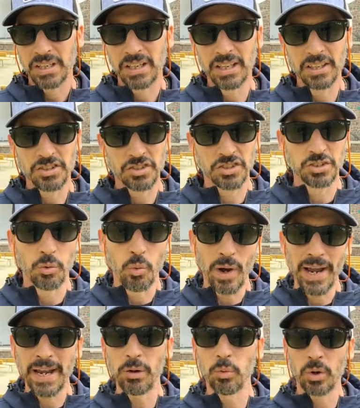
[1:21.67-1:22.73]
Is the
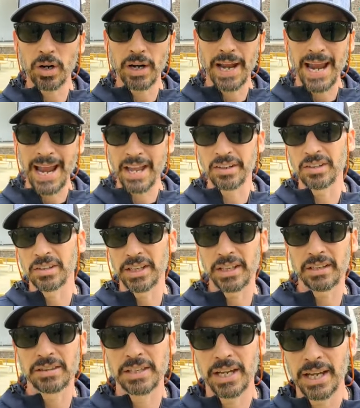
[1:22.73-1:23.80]
way we're
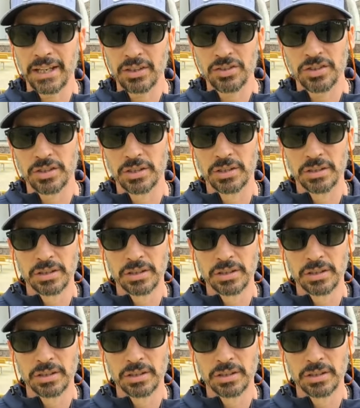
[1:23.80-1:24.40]
handling things